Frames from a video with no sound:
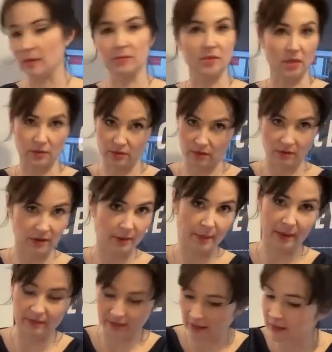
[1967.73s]
So sorry
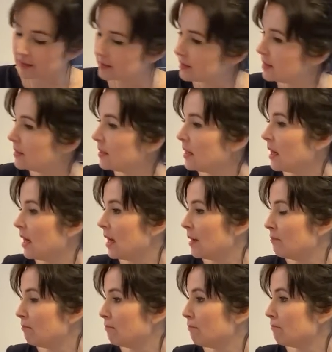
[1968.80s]
about that.
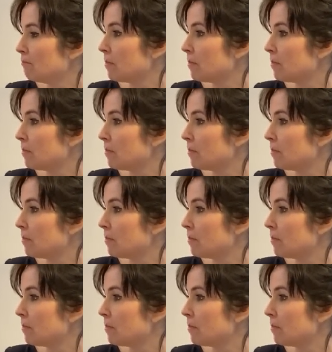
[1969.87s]
Um,